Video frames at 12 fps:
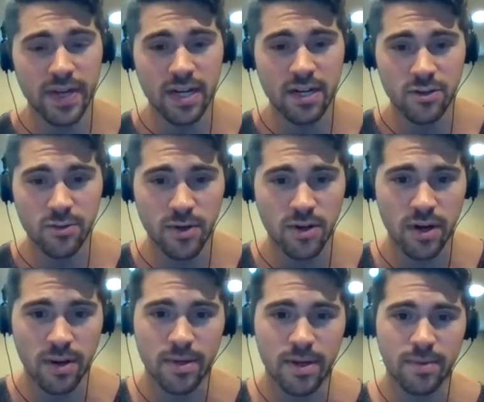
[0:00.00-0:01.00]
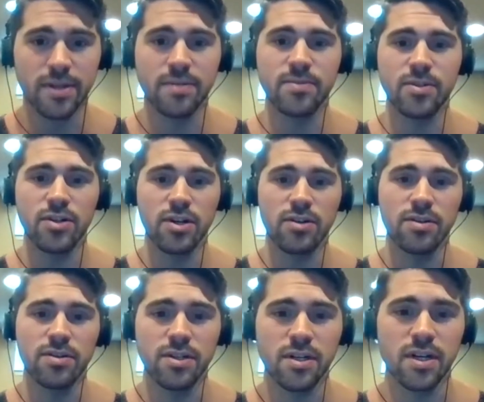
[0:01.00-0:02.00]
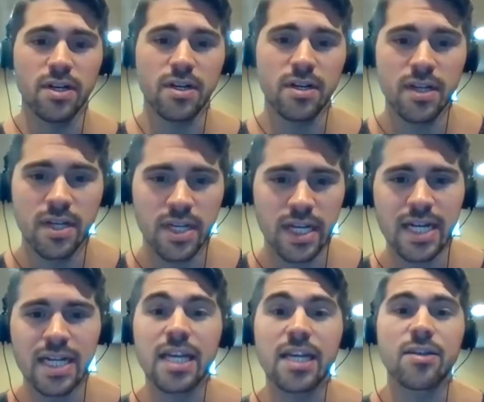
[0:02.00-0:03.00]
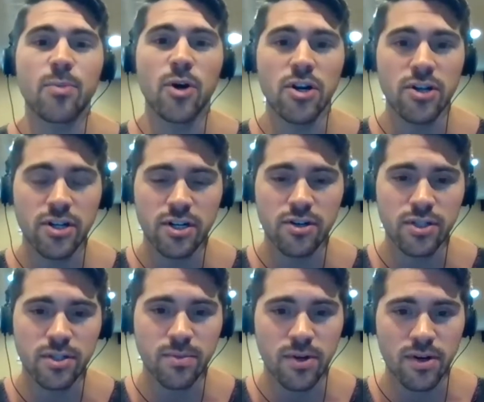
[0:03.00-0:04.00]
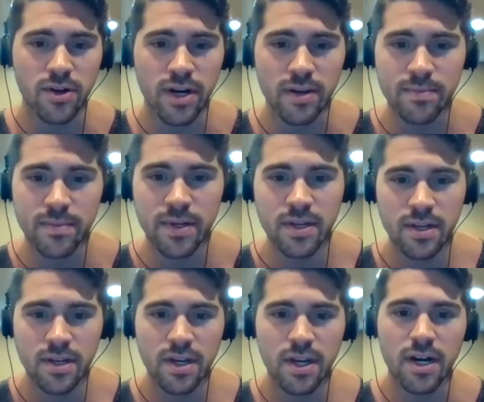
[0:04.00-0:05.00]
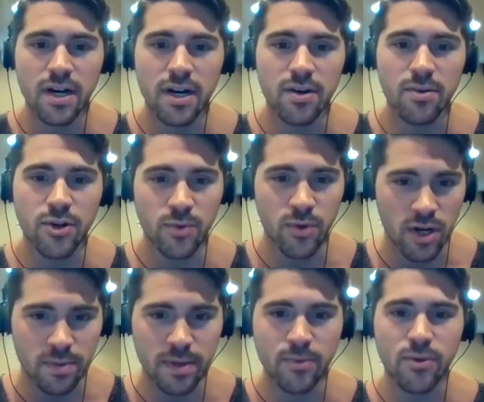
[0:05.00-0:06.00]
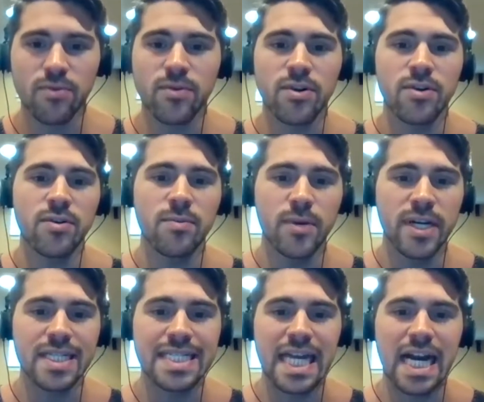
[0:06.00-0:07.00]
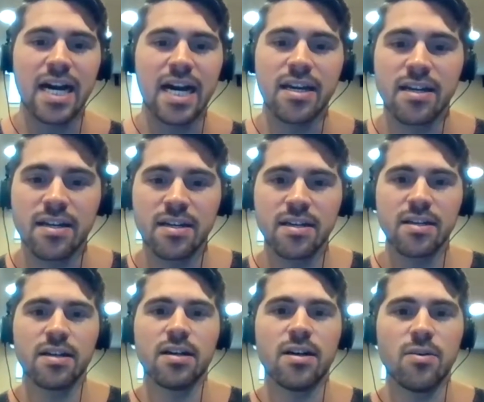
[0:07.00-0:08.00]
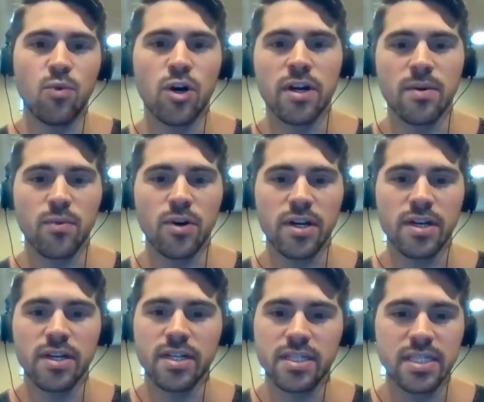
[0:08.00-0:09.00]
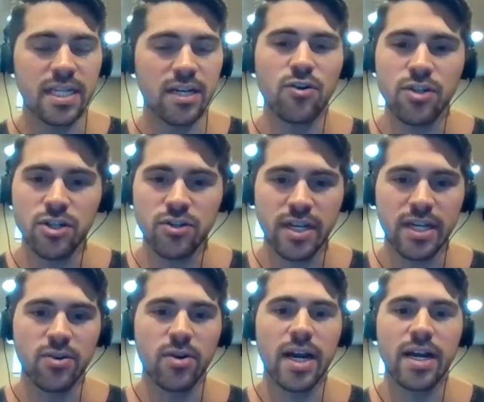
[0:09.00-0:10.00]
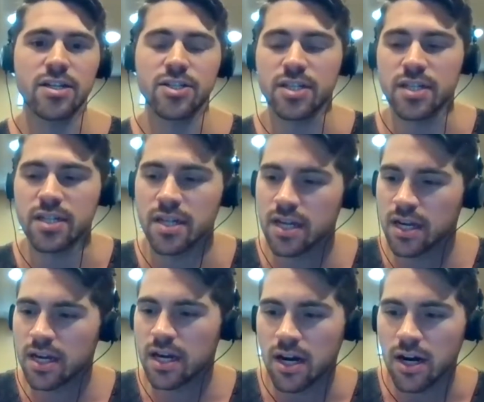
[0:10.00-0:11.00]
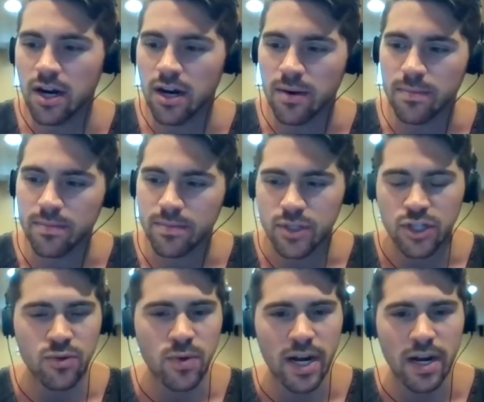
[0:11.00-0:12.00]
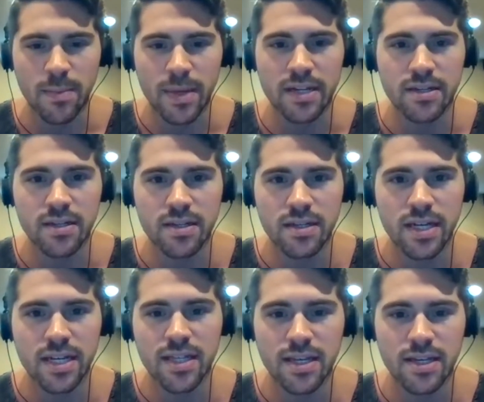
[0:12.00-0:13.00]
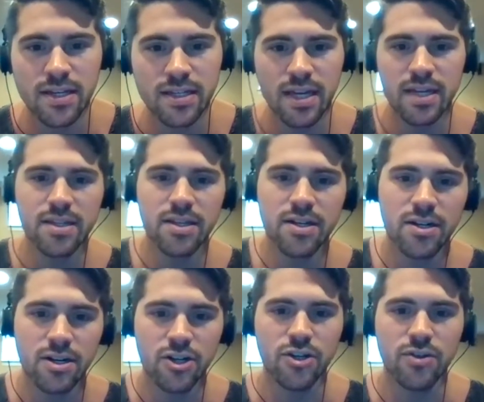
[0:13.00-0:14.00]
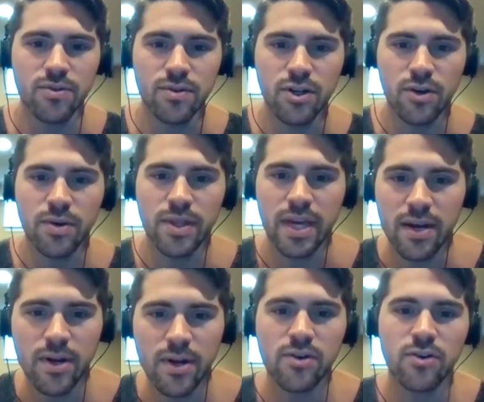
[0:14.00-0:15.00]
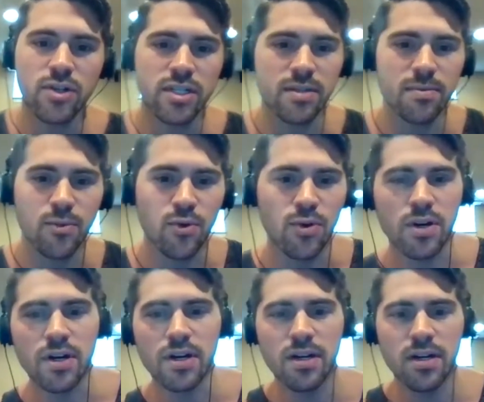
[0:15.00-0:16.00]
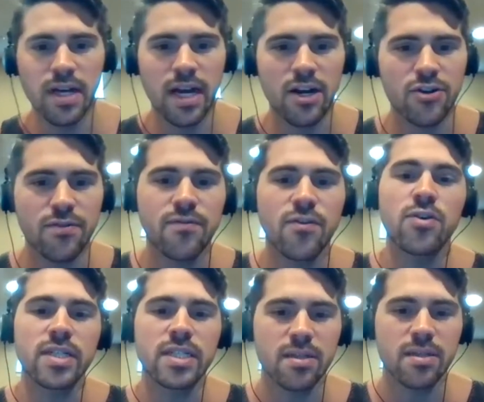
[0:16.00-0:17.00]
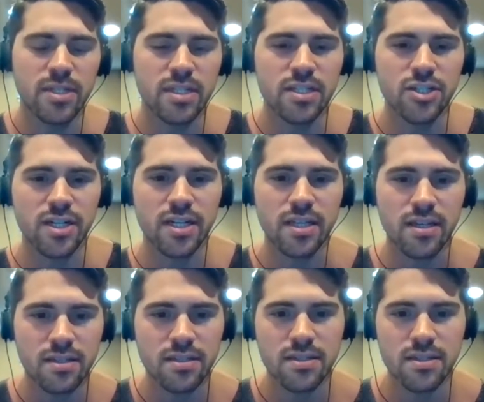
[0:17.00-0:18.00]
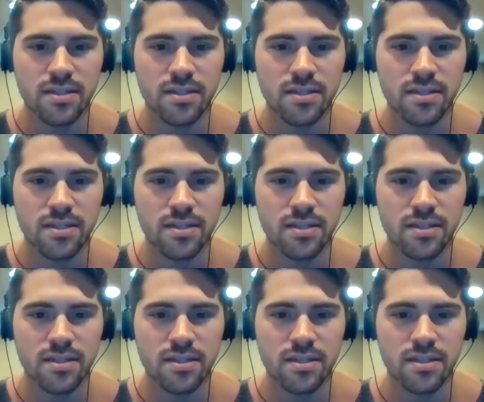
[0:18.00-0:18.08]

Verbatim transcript: a new program coming up. You kind of like the partner coaching program where you walk people through, but it's not one-on-one. It's still interaction. Do you recommend anything like that in there? Are you going that route, or is it more how are you focusing, positioning this?